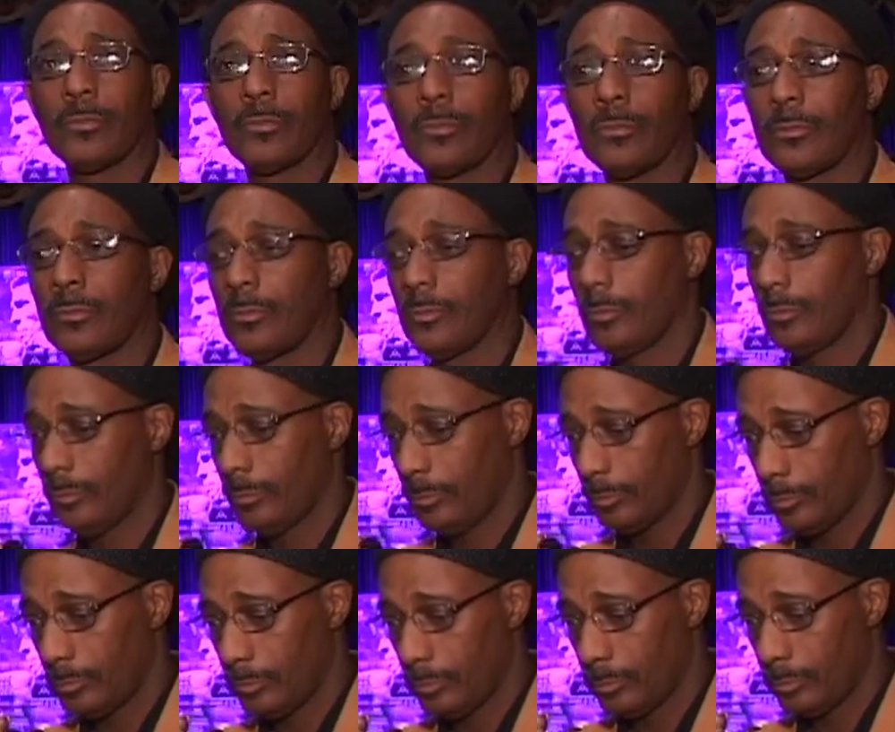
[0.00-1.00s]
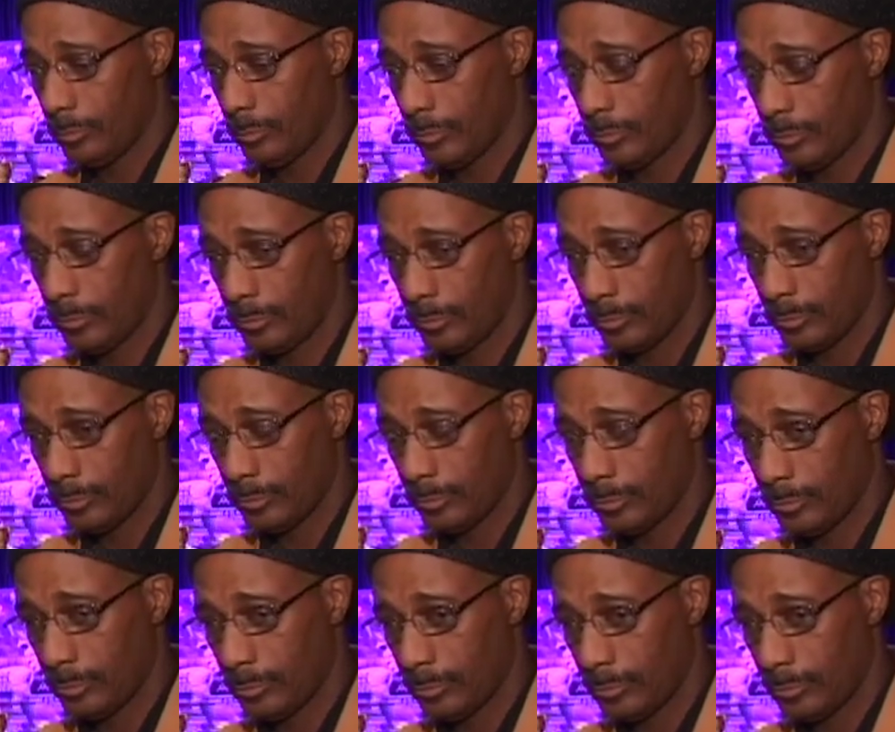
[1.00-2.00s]

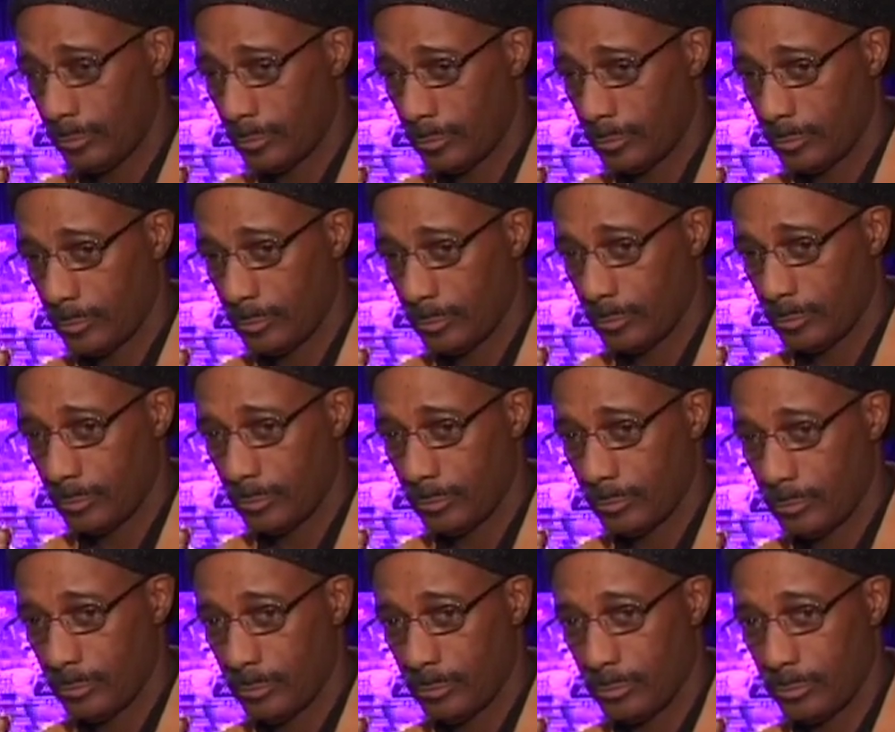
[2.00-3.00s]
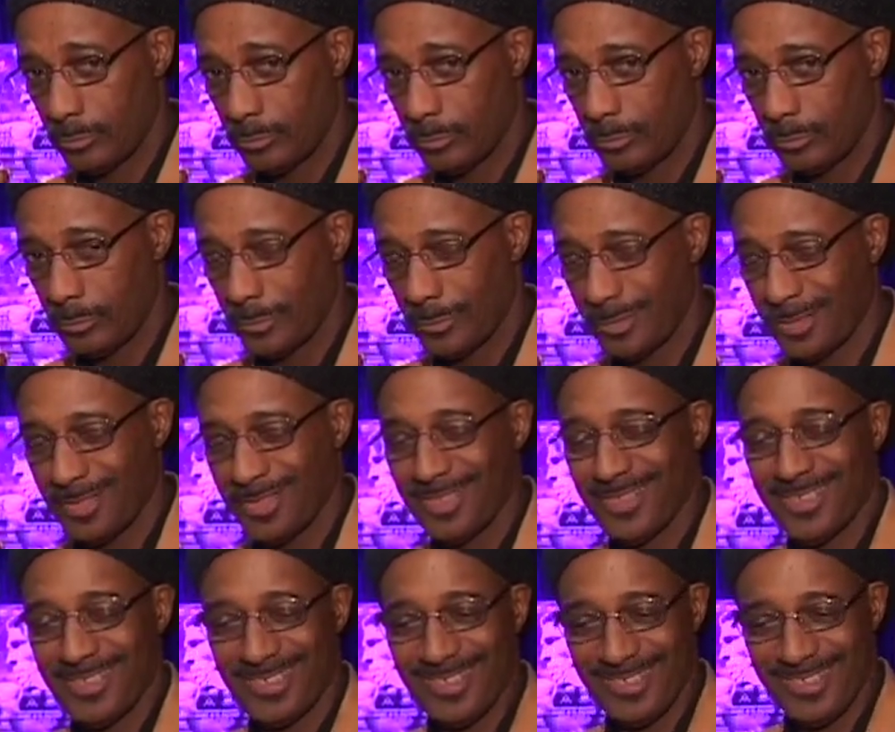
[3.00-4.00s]

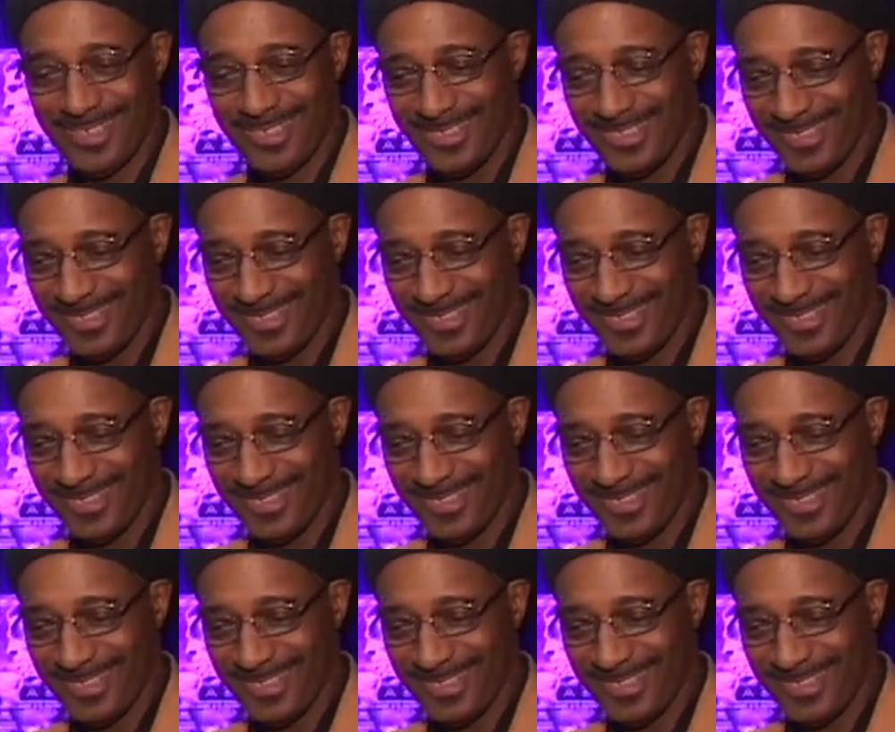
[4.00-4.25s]
This person isn't speaking.